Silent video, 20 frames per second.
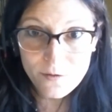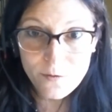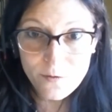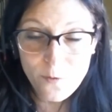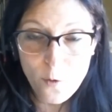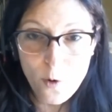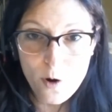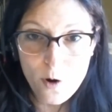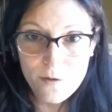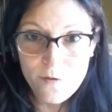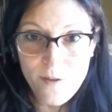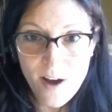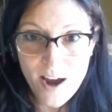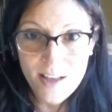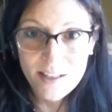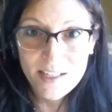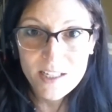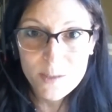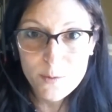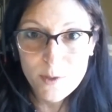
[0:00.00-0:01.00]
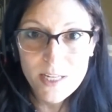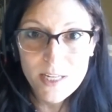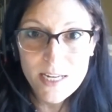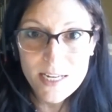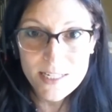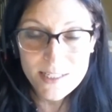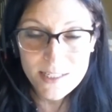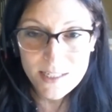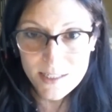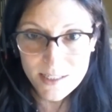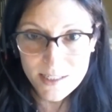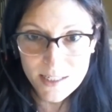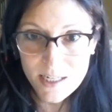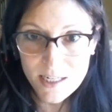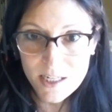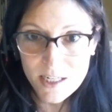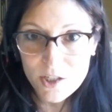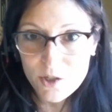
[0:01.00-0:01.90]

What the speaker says: for filings with the SEC,